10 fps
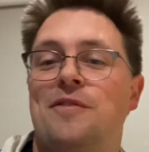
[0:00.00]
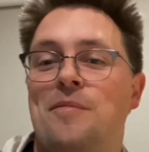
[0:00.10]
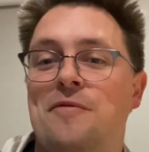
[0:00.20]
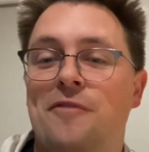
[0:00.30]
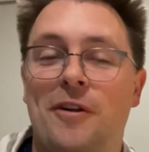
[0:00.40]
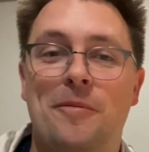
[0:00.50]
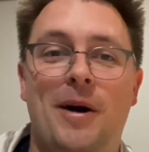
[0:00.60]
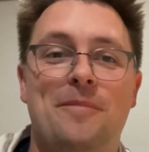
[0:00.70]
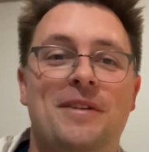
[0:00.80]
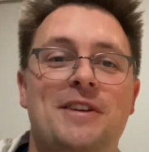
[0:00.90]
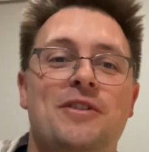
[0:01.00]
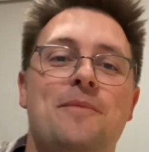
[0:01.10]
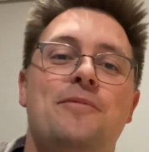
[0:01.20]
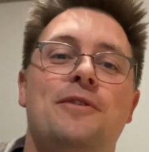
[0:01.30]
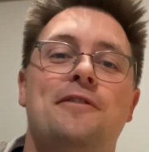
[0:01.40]
you've been following my updates, I
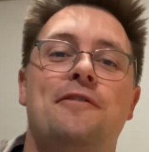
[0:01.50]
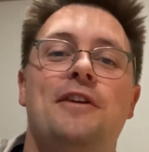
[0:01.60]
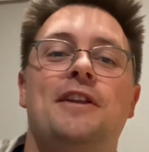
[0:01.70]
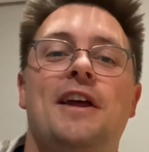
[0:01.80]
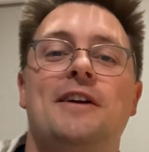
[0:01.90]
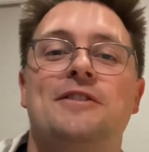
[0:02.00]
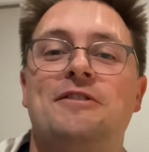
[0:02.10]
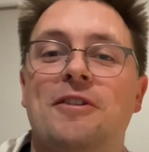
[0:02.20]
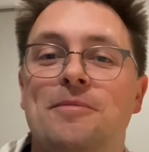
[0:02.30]
put a $3,000